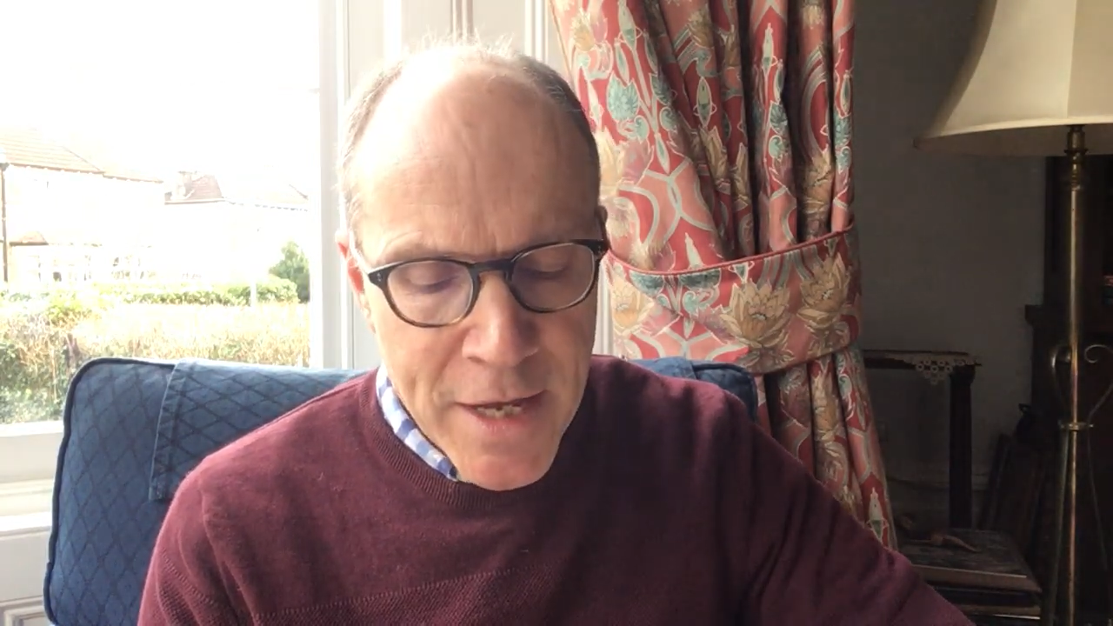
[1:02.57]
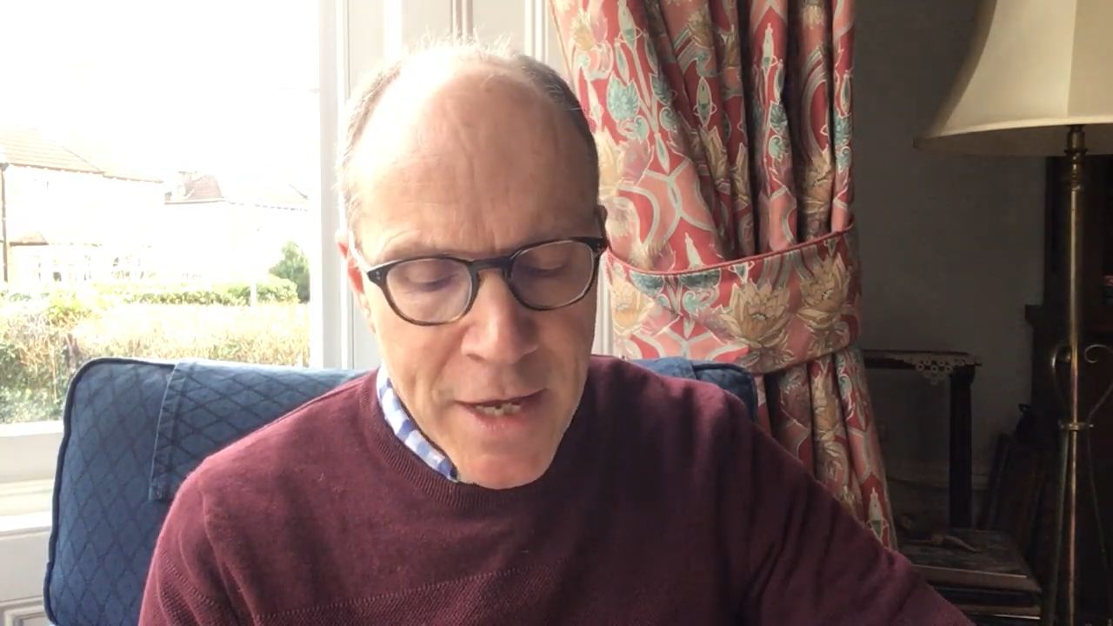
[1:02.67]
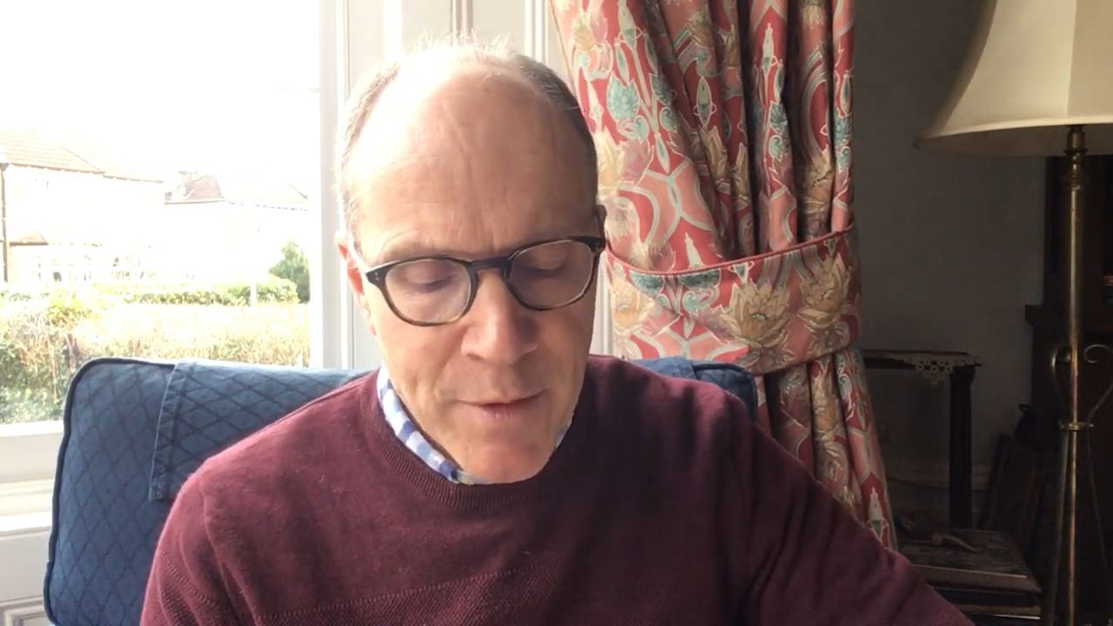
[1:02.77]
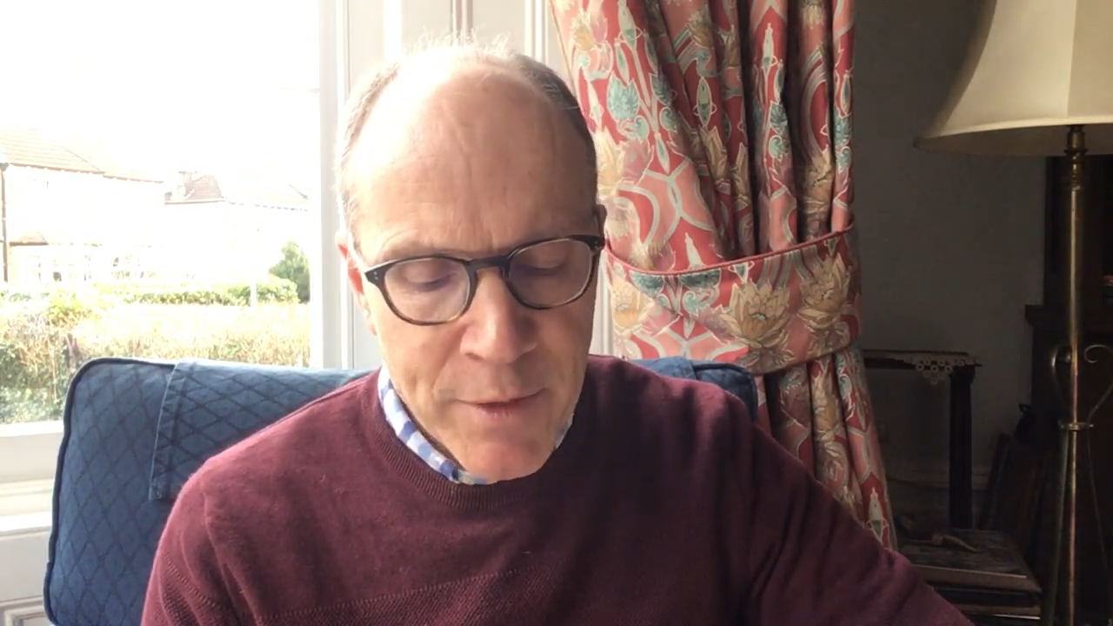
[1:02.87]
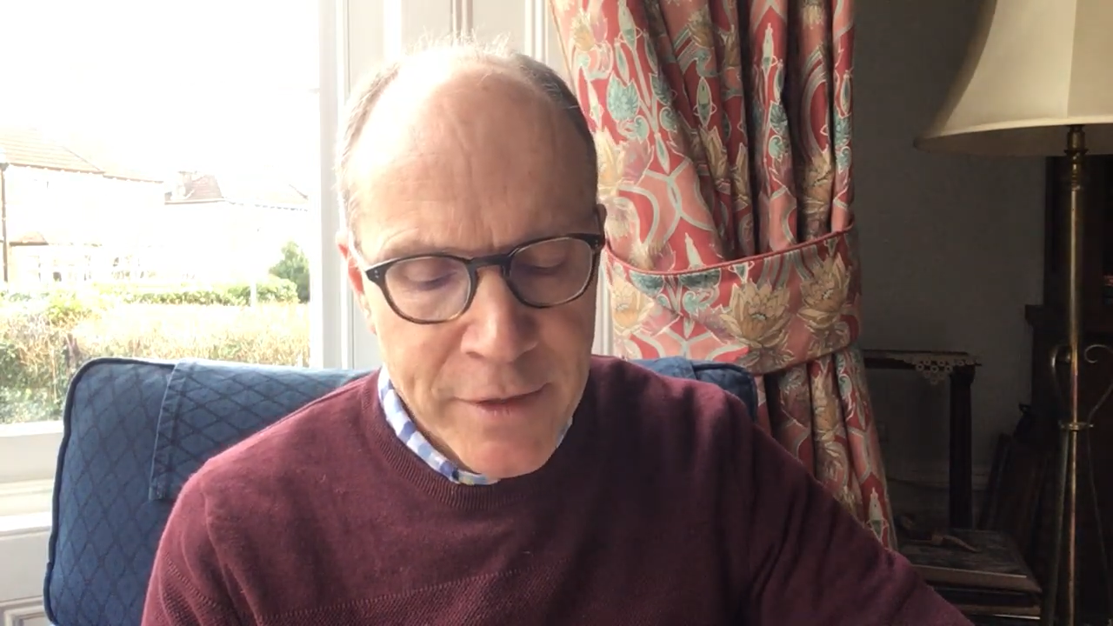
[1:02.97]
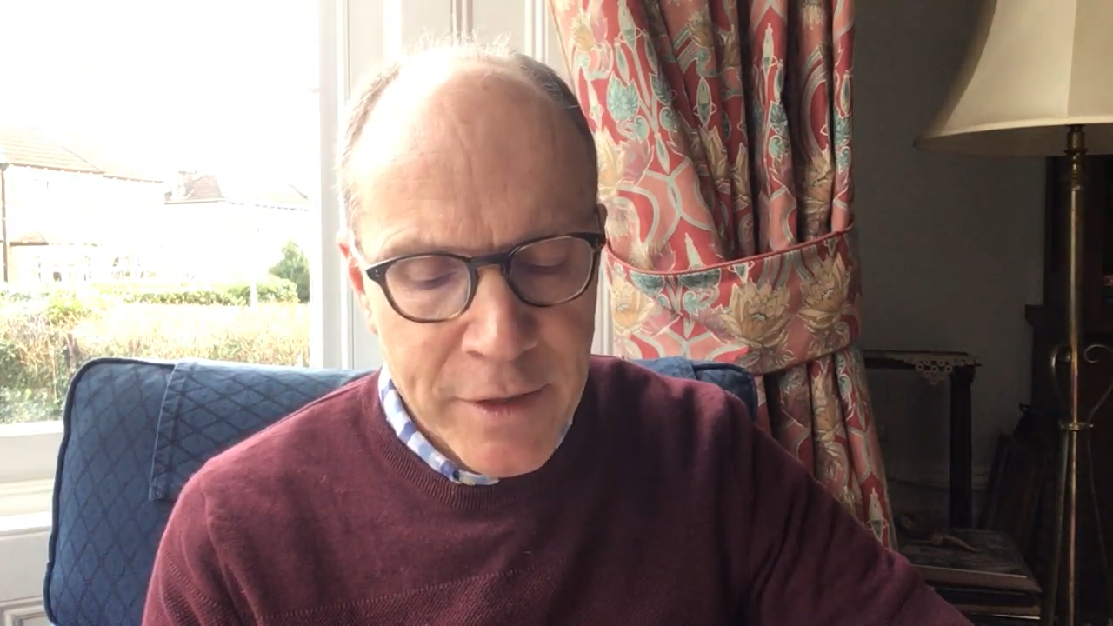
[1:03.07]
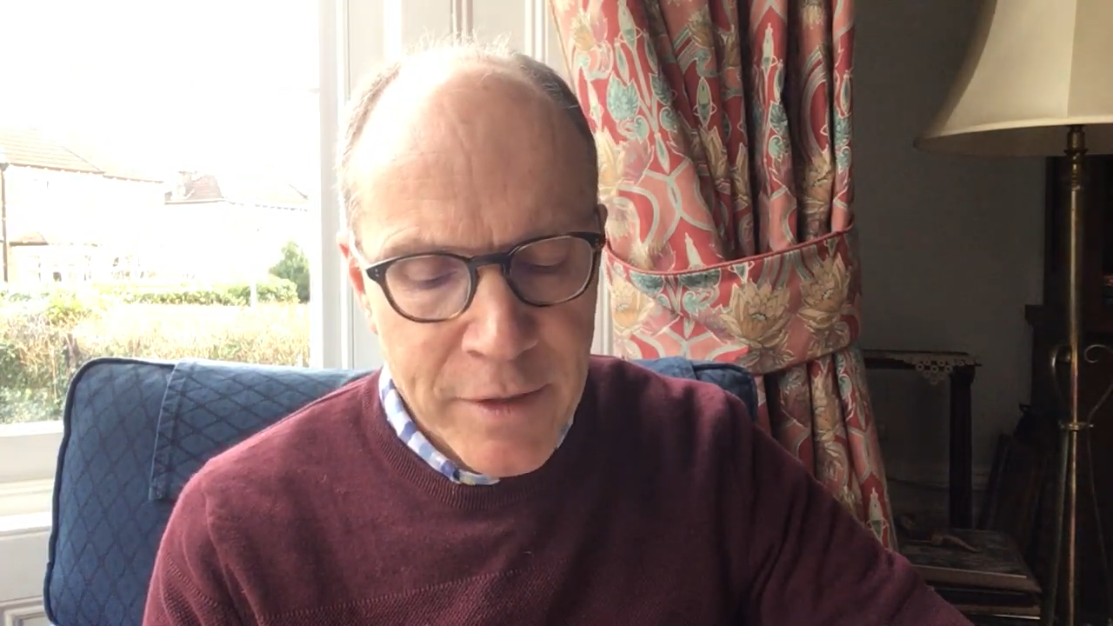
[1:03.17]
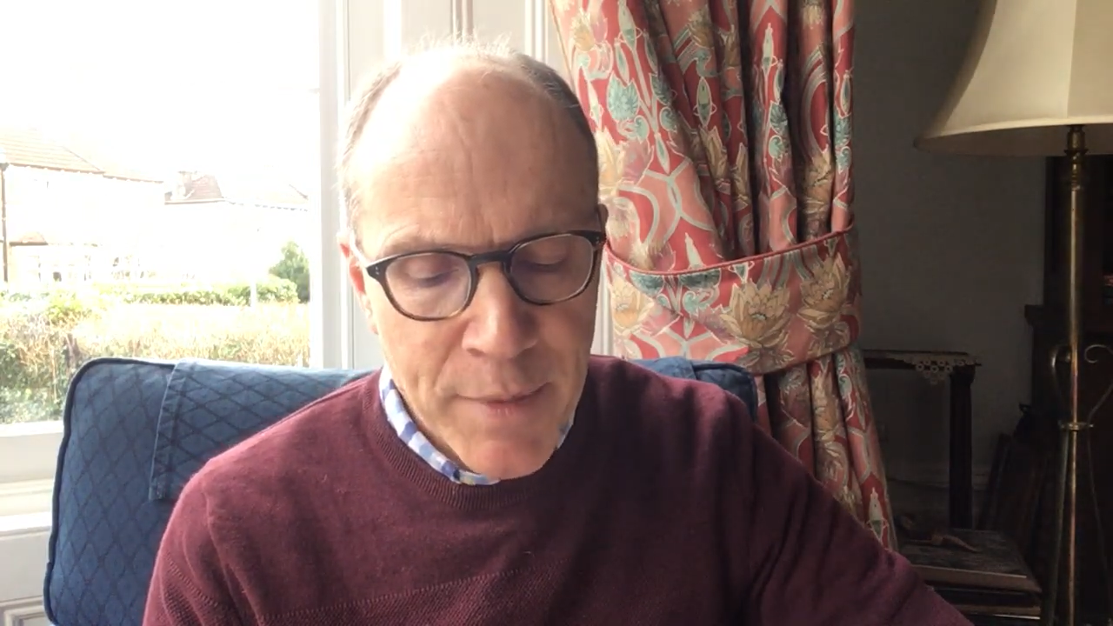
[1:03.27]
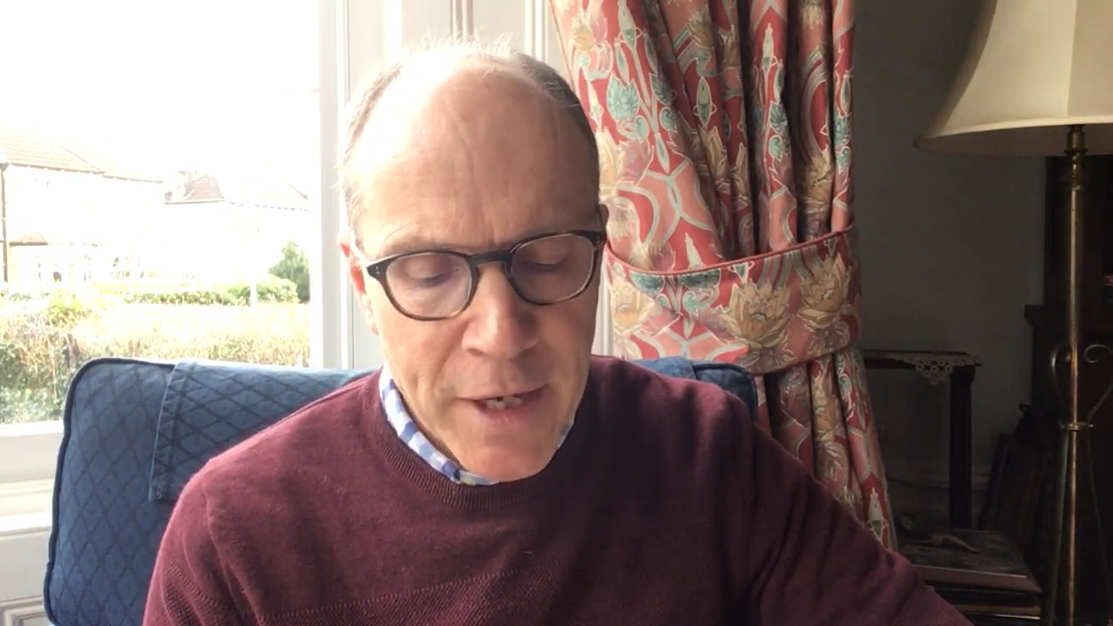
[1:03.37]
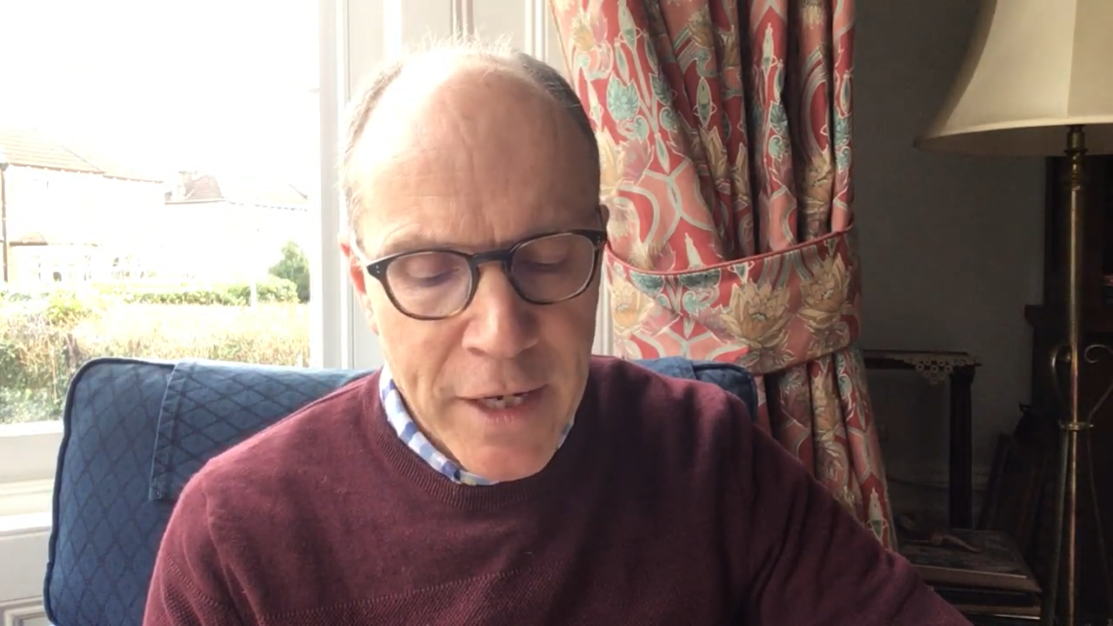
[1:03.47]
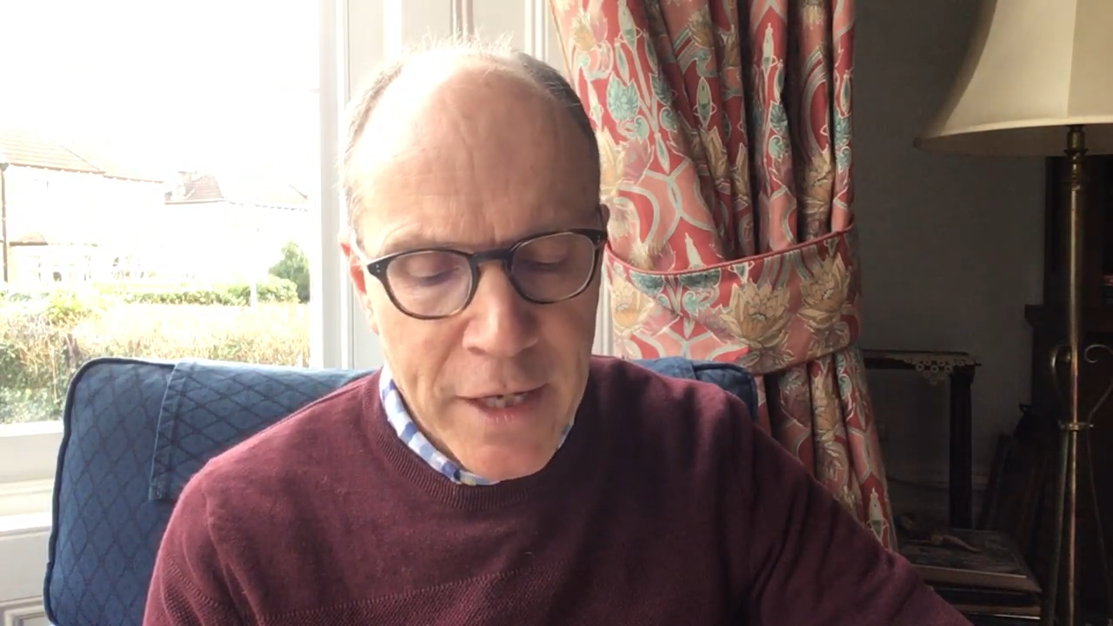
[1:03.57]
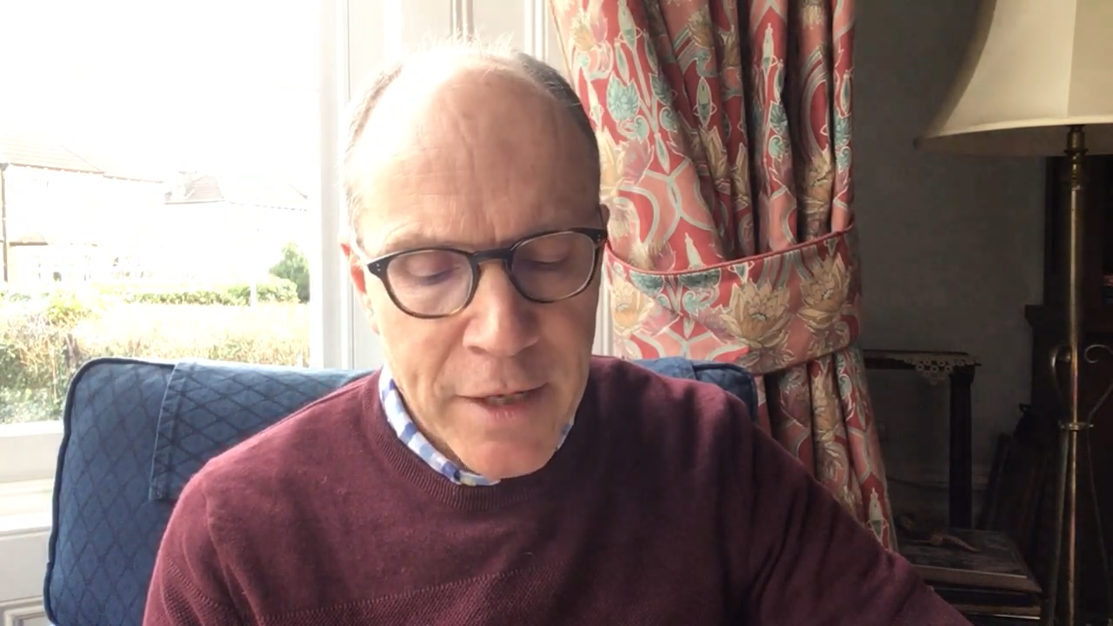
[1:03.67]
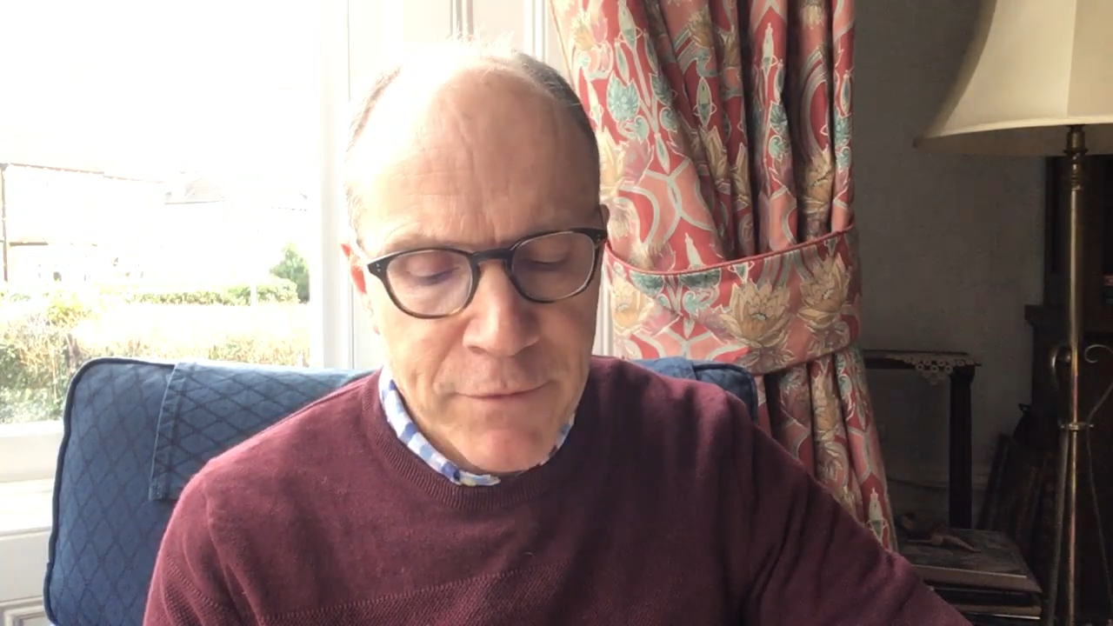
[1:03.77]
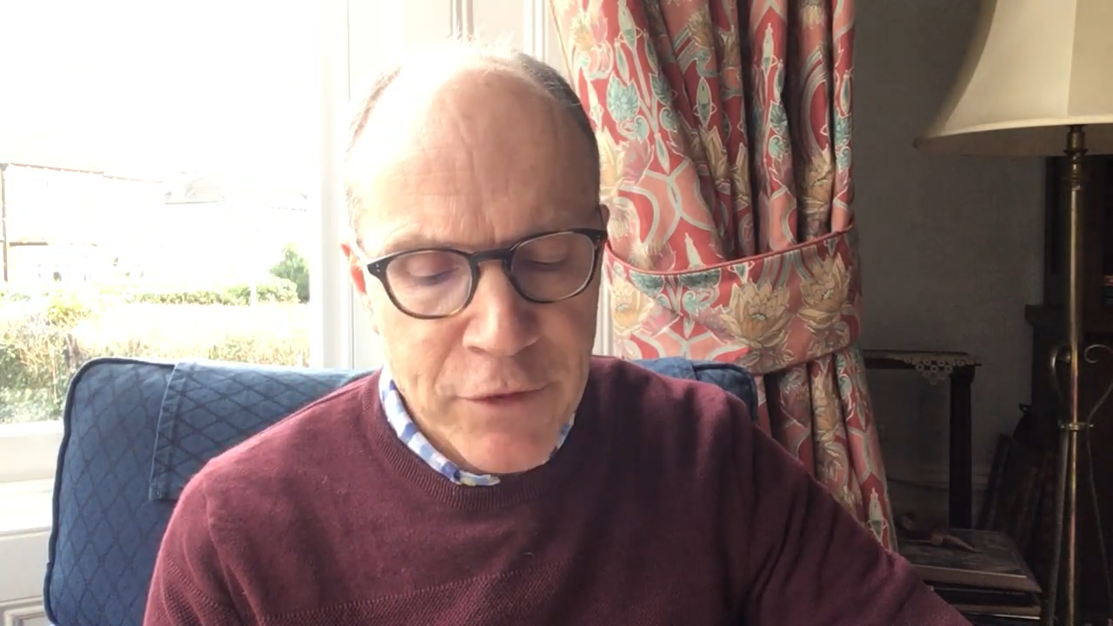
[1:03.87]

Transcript: It was at the beginning of